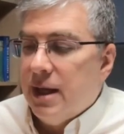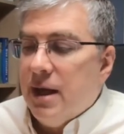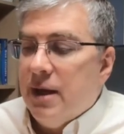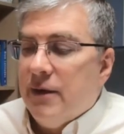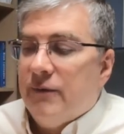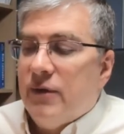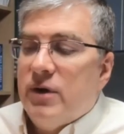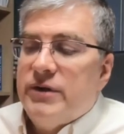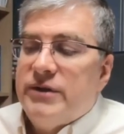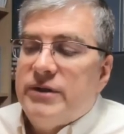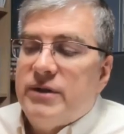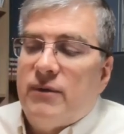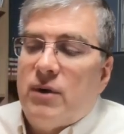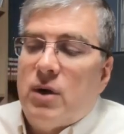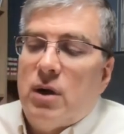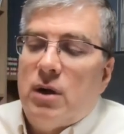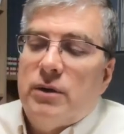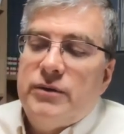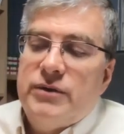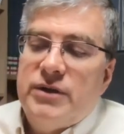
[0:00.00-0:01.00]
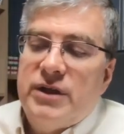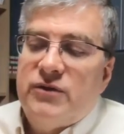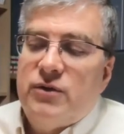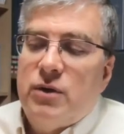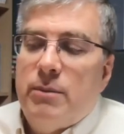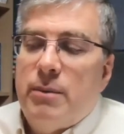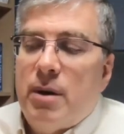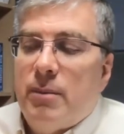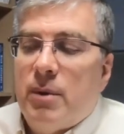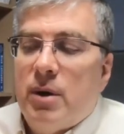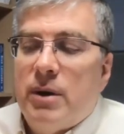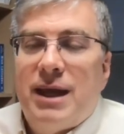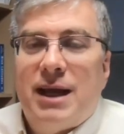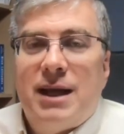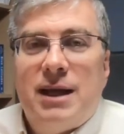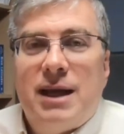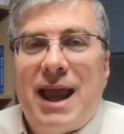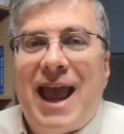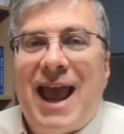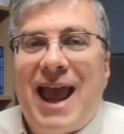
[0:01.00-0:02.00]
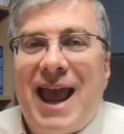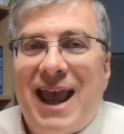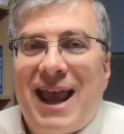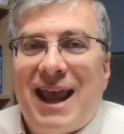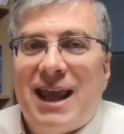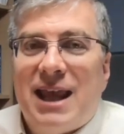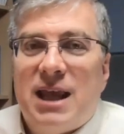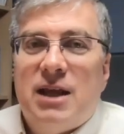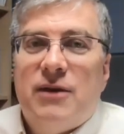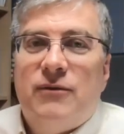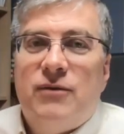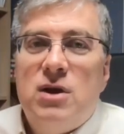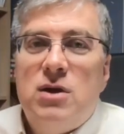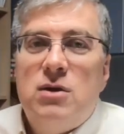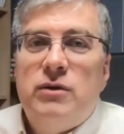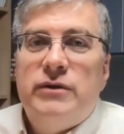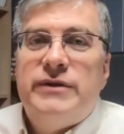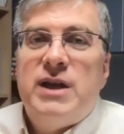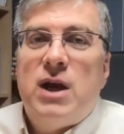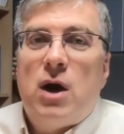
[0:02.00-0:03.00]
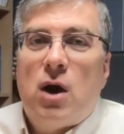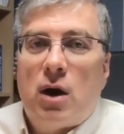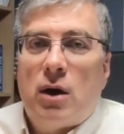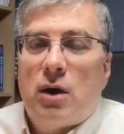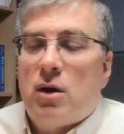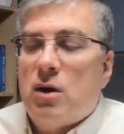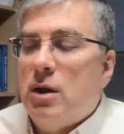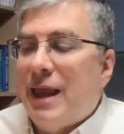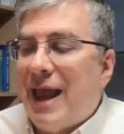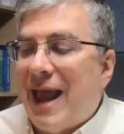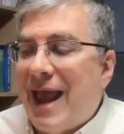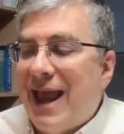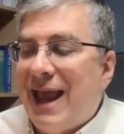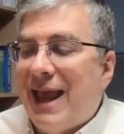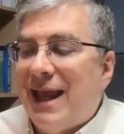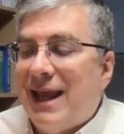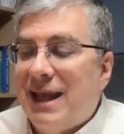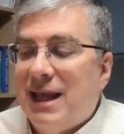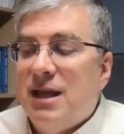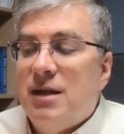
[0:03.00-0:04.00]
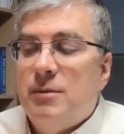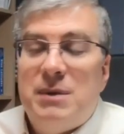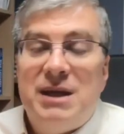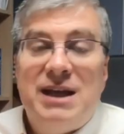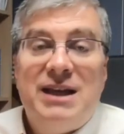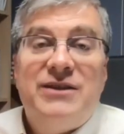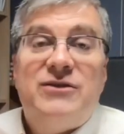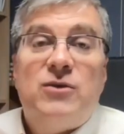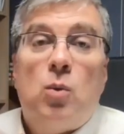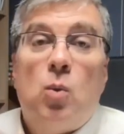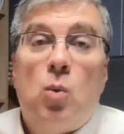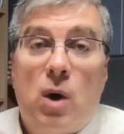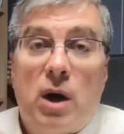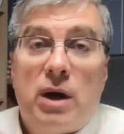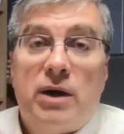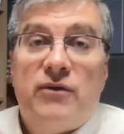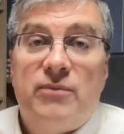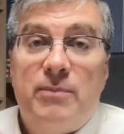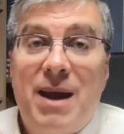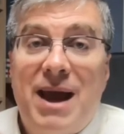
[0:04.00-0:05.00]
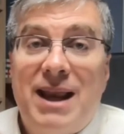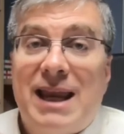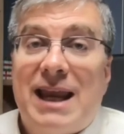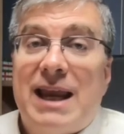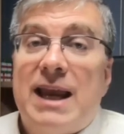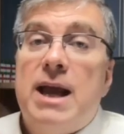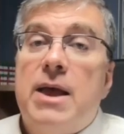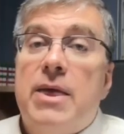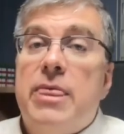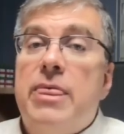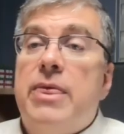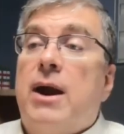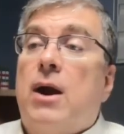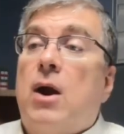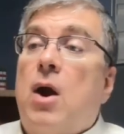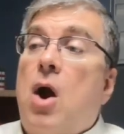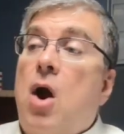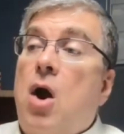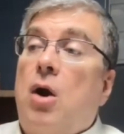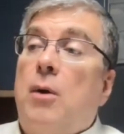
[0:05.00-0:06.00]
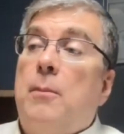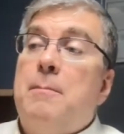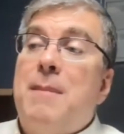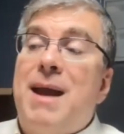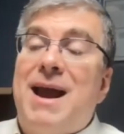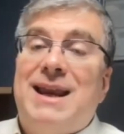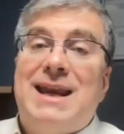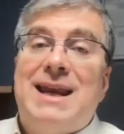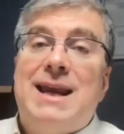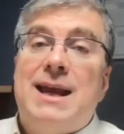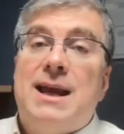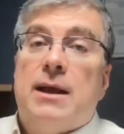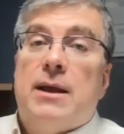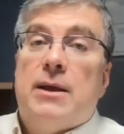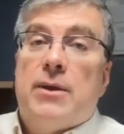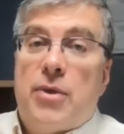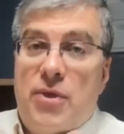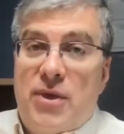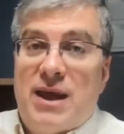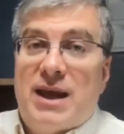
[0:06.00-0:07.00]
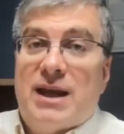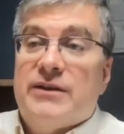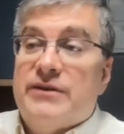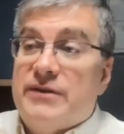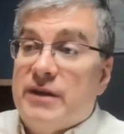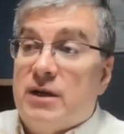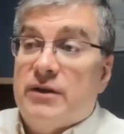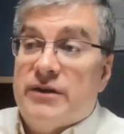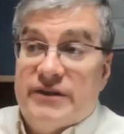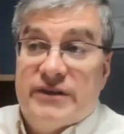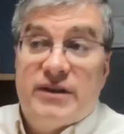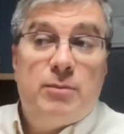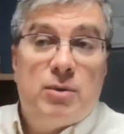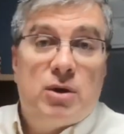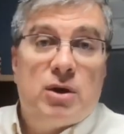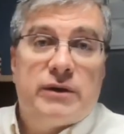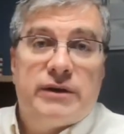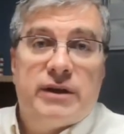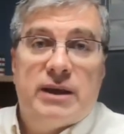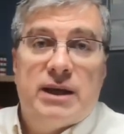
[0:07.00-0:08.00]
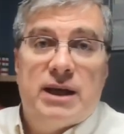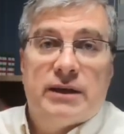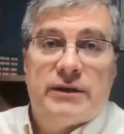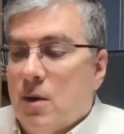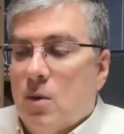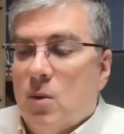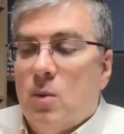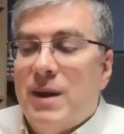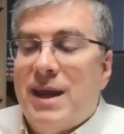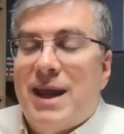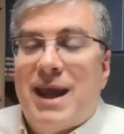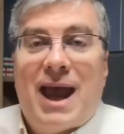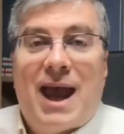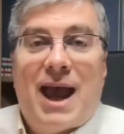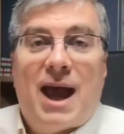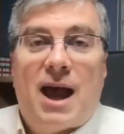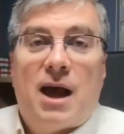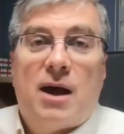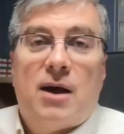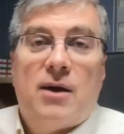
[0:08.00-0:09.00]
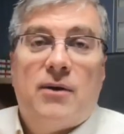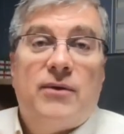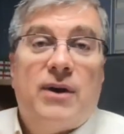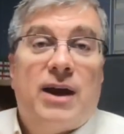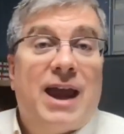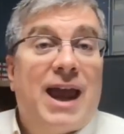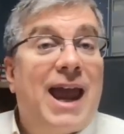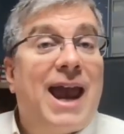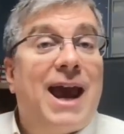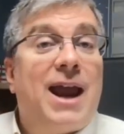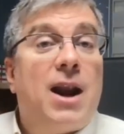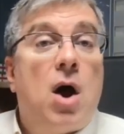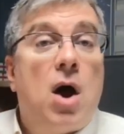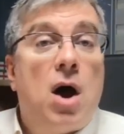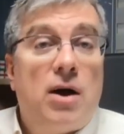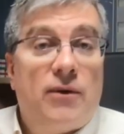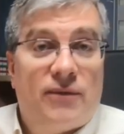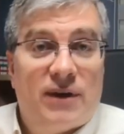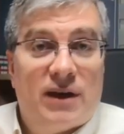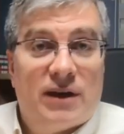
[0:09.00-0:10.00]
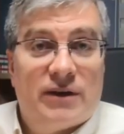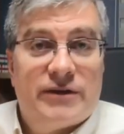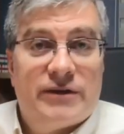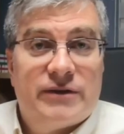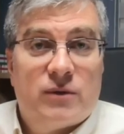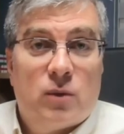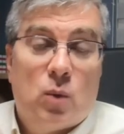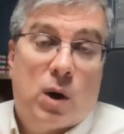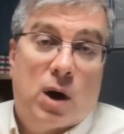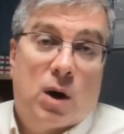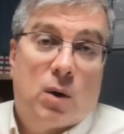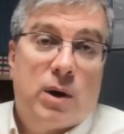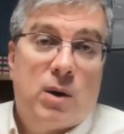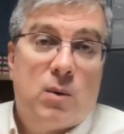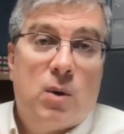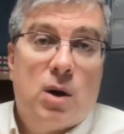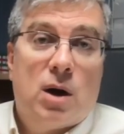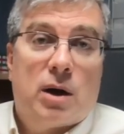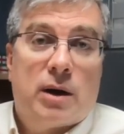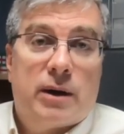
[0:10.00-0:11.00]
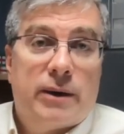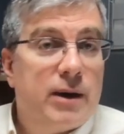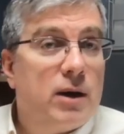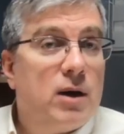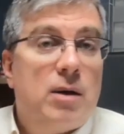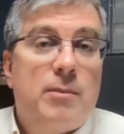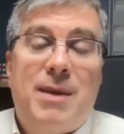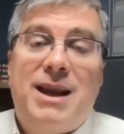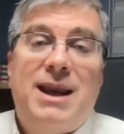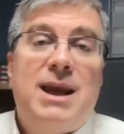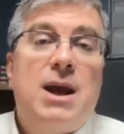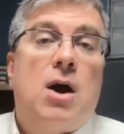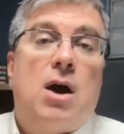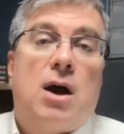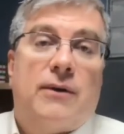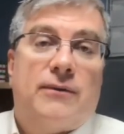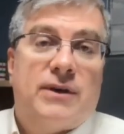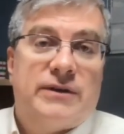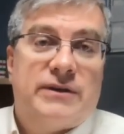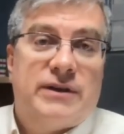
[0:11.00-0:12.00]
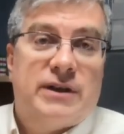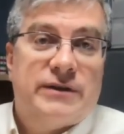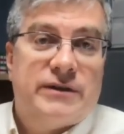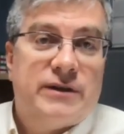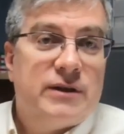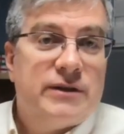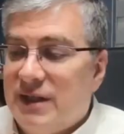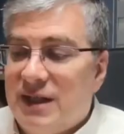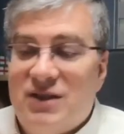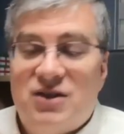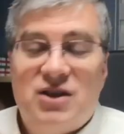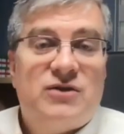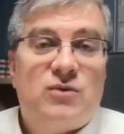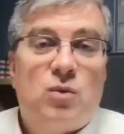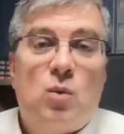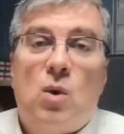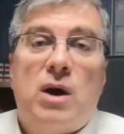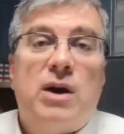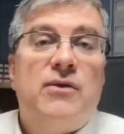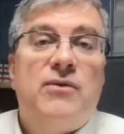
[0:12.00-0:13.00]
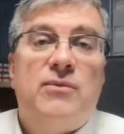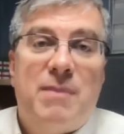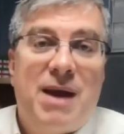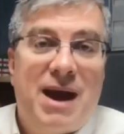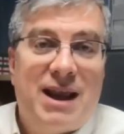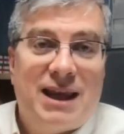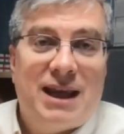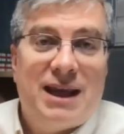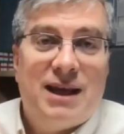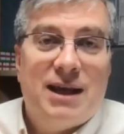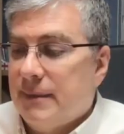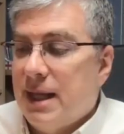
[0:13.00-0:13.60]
First of all, just remember that a, if you use the article a, it means one of many. There are many things that are similar to this. We have an office where we work. There are many offices. It's just one of many.